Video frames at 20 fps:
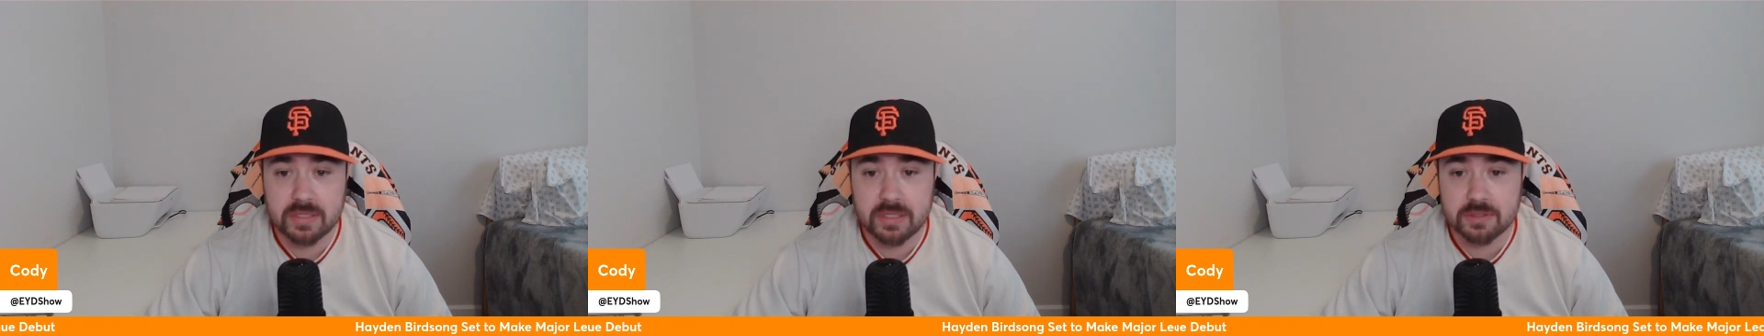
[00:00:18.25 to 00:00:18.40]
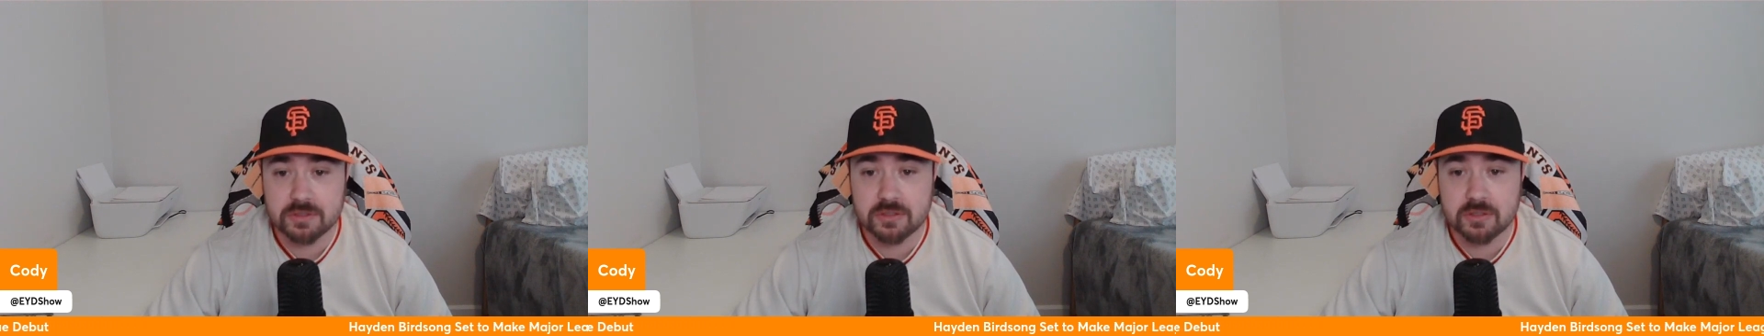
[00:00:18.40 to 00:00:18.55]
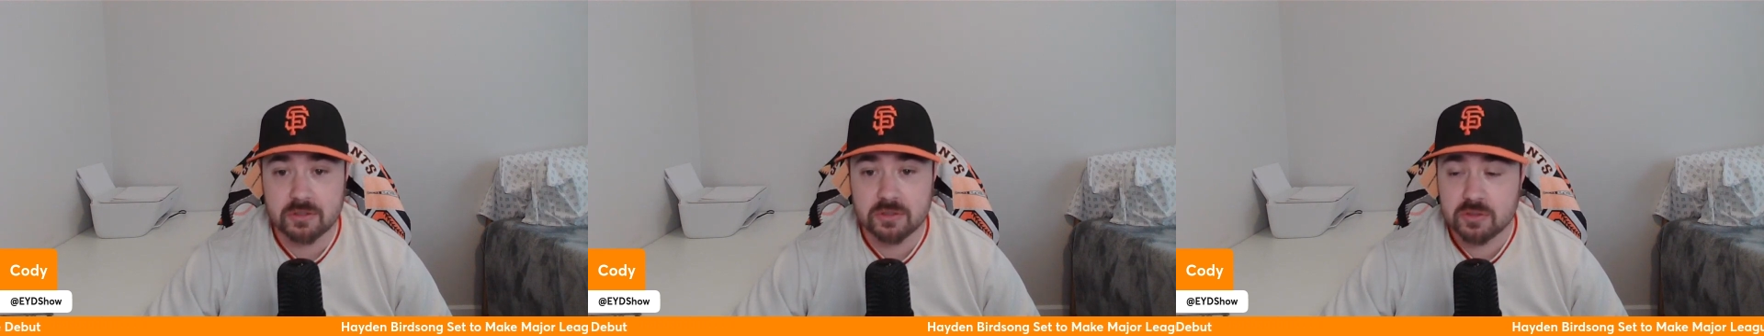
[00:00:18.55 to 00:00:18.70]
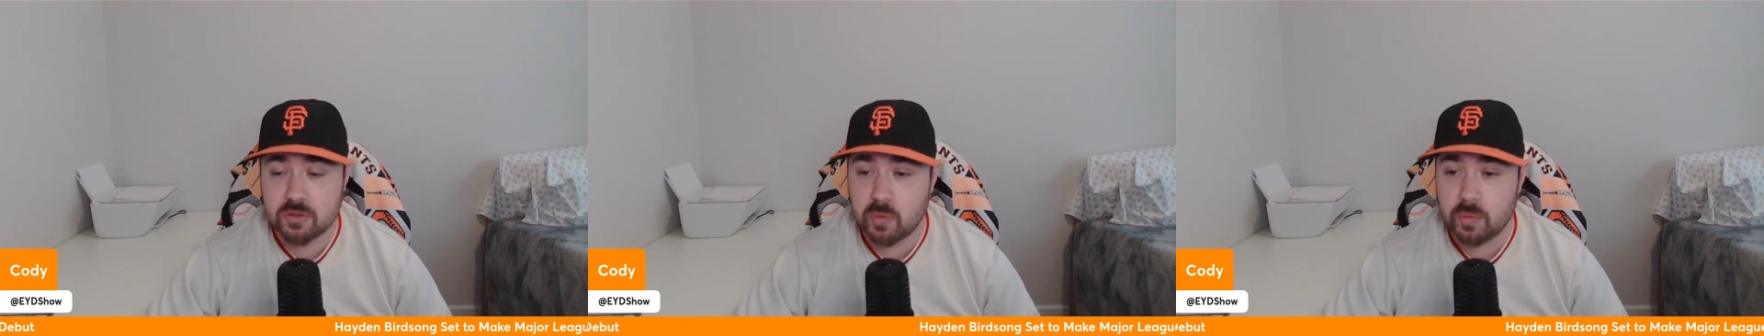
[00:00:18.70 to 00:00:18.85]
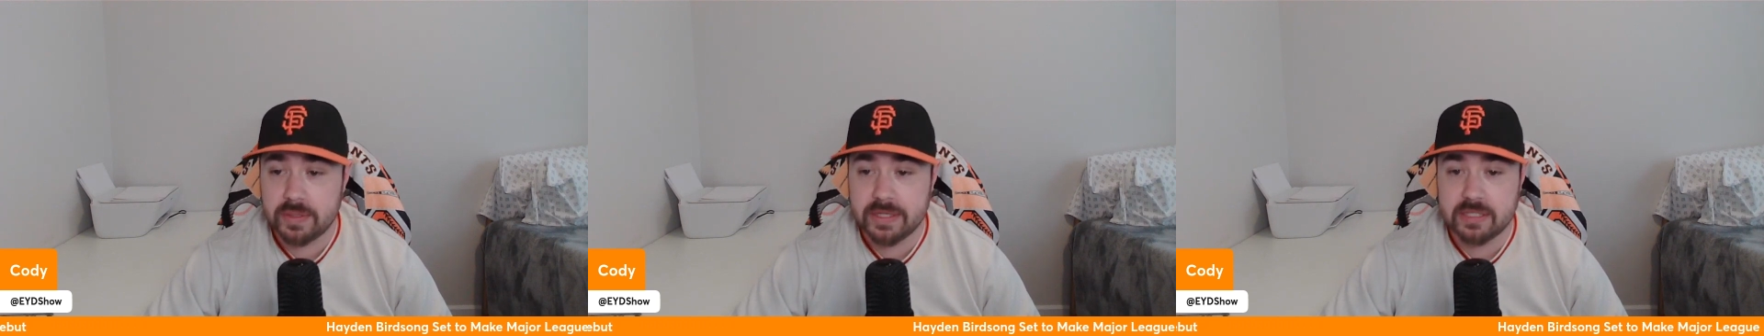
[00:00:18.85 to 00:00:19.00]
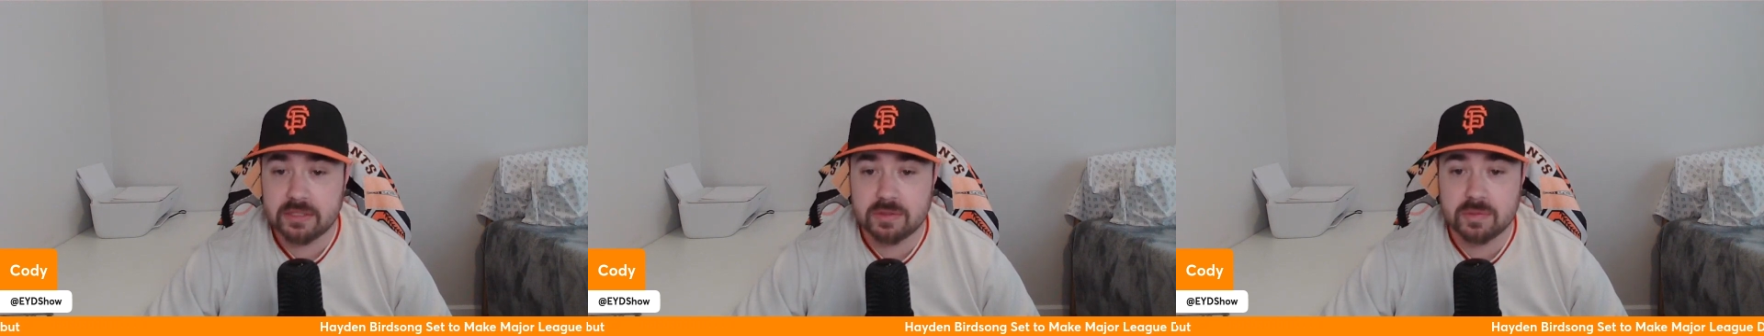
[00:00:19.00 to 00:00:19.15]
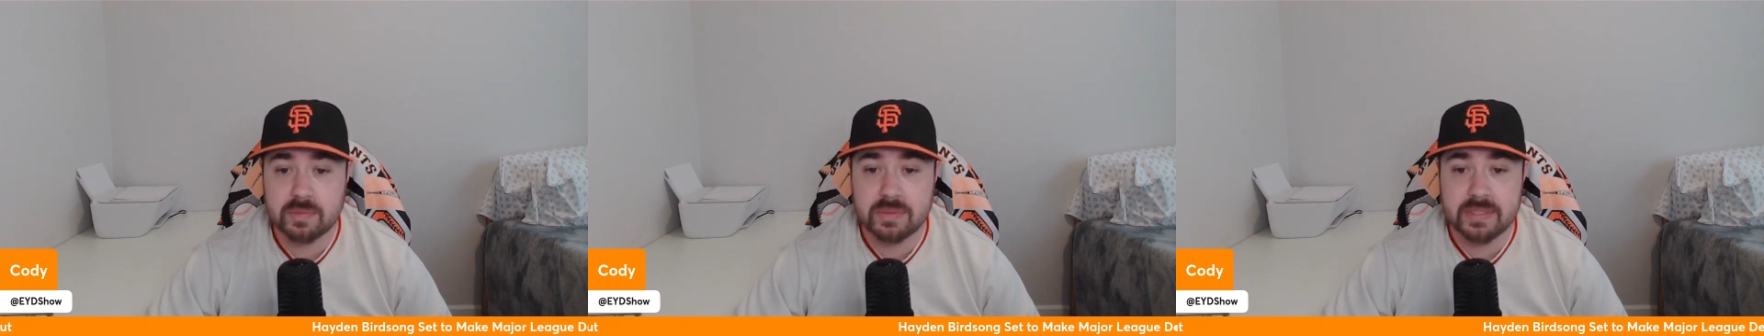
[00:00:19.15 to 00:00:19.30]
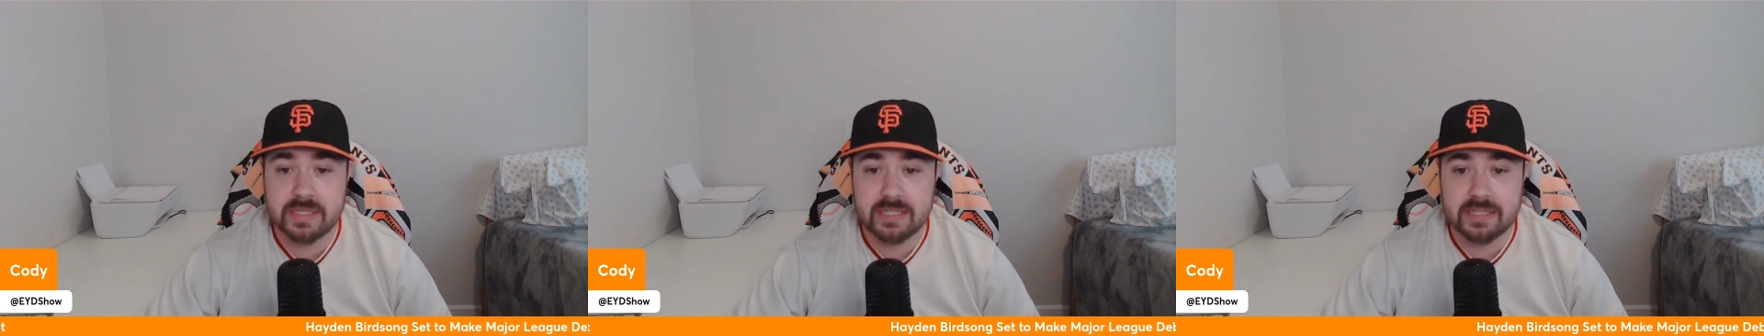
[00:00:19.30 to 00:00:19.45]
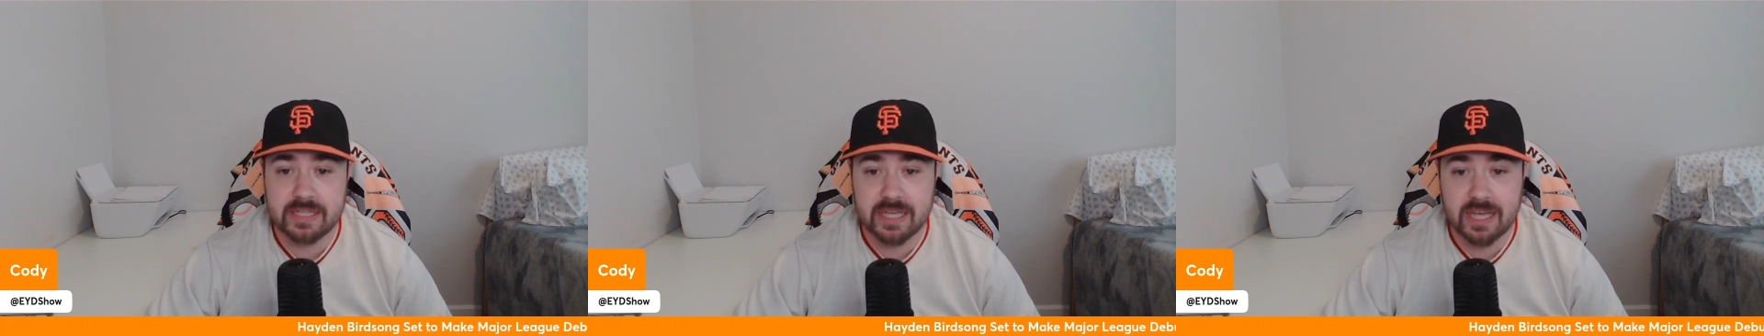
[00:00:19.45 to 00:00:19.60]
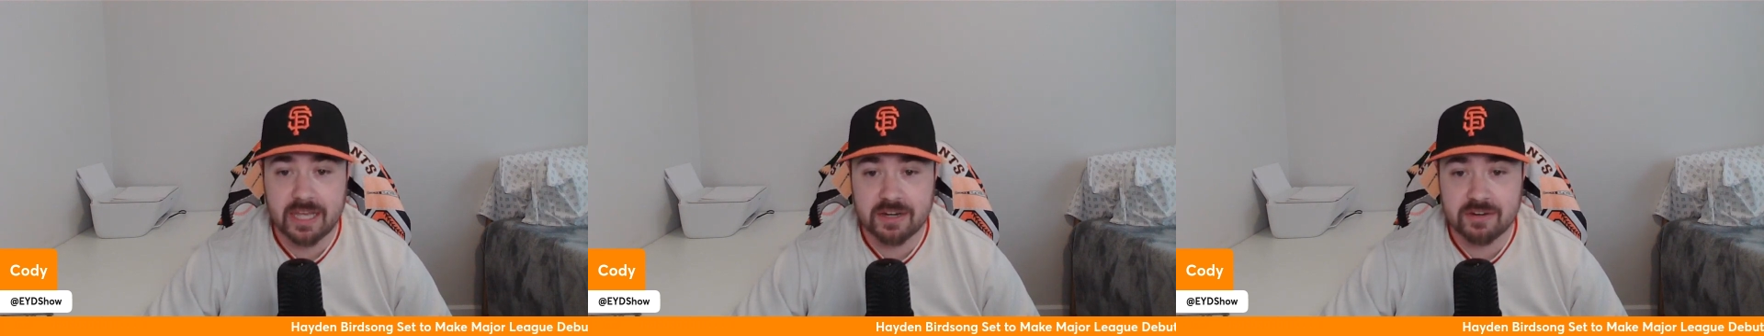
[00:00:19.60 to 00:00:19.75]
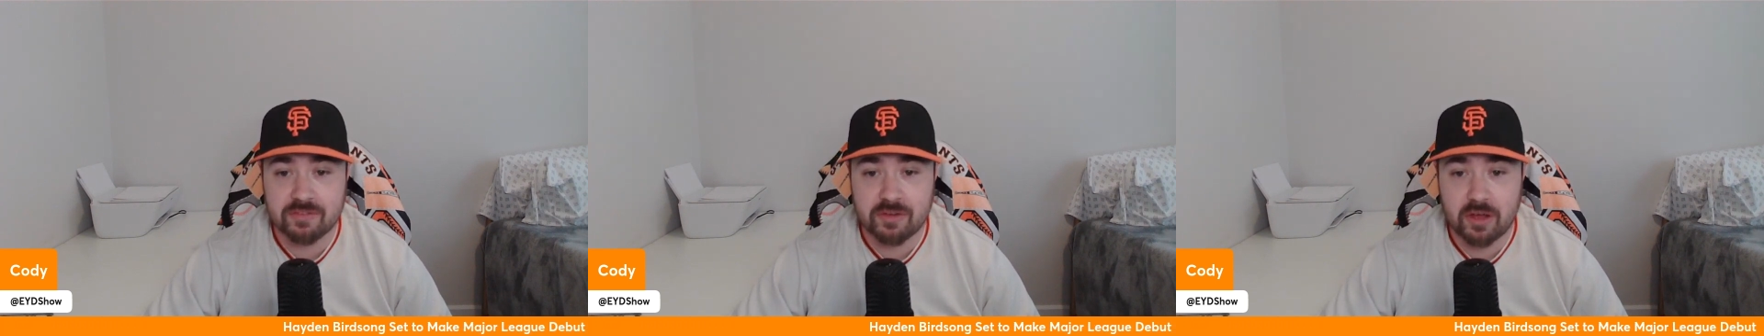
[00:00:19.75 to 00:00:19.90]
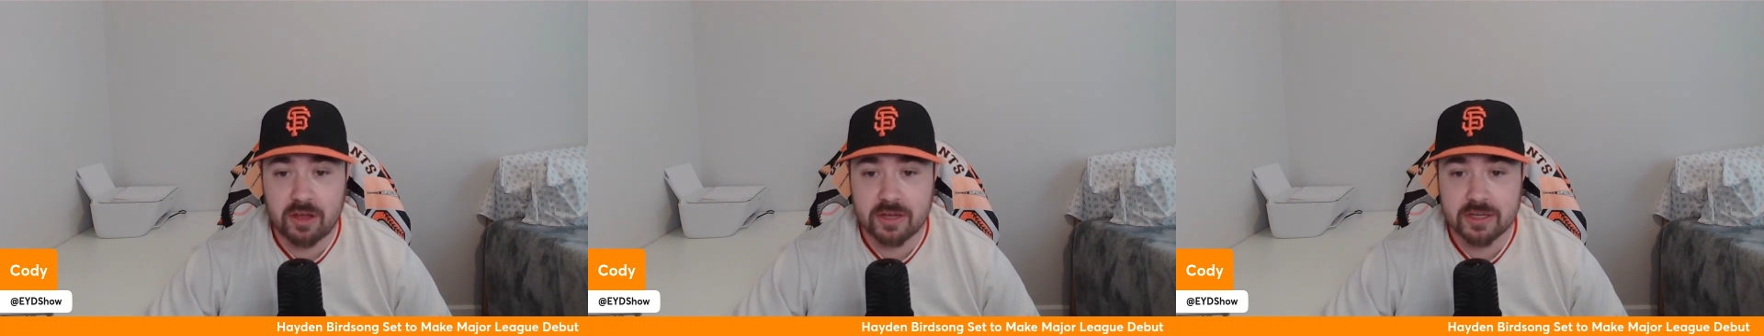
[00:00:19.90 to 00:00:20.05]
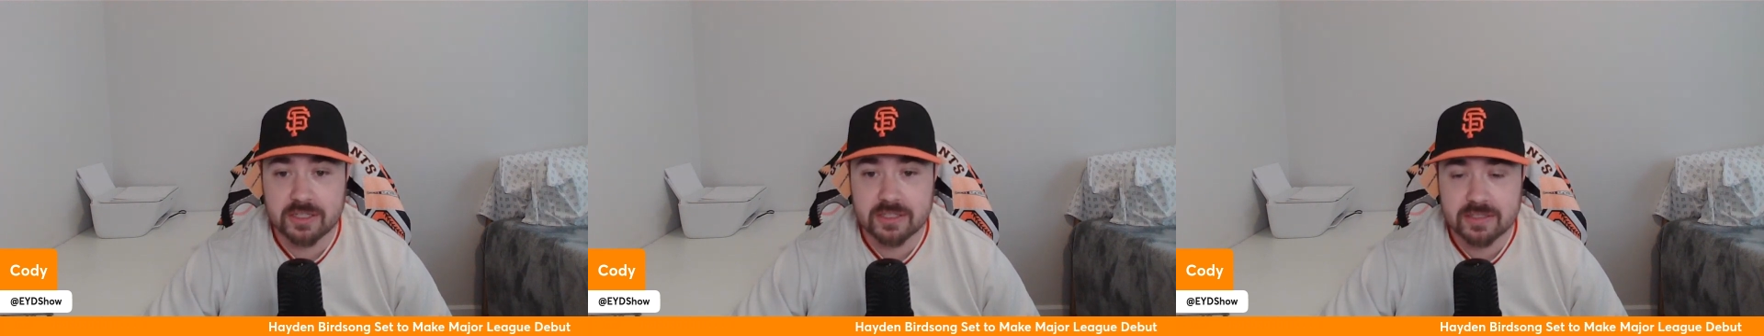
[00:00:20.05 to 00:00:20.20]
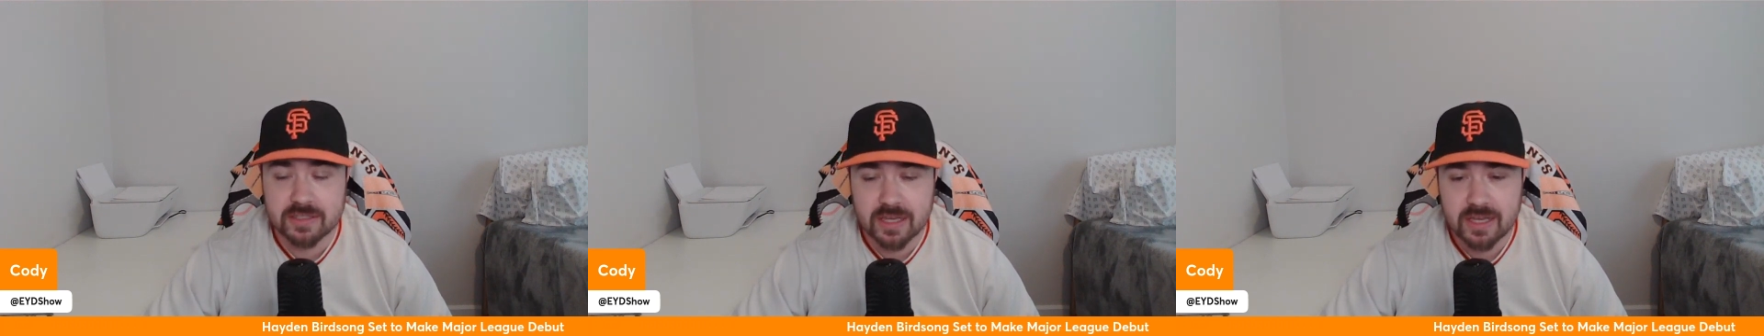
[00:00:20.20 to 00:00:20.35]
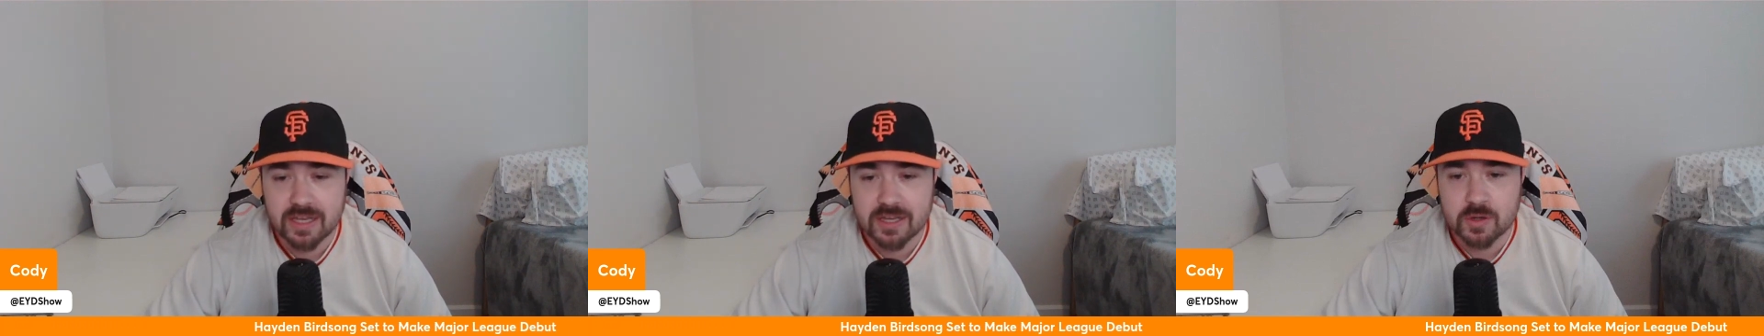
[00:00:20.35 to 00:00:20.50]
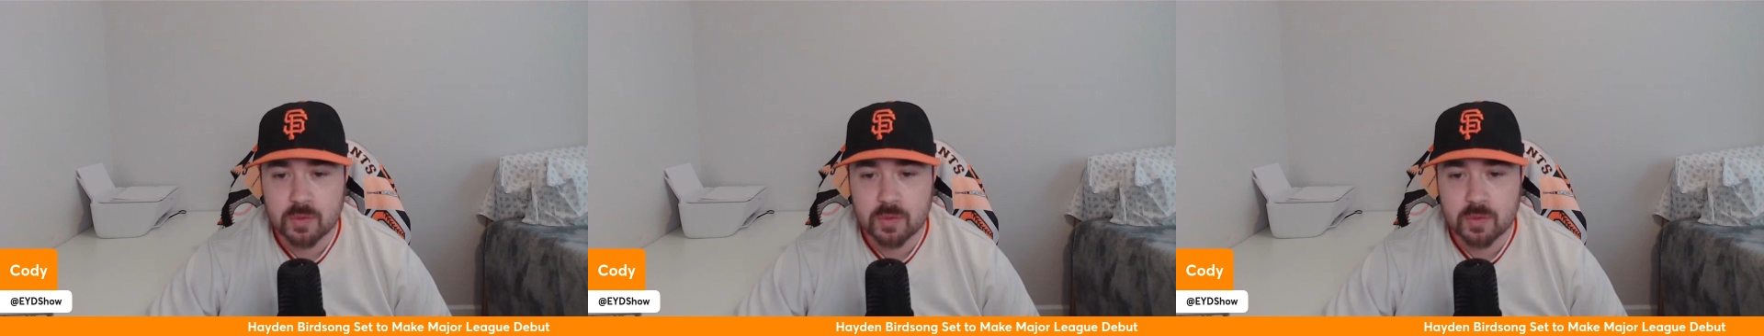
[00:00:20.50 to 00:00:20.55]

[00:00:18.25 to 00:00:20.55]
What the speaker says: He'll turn 23 at the end of August.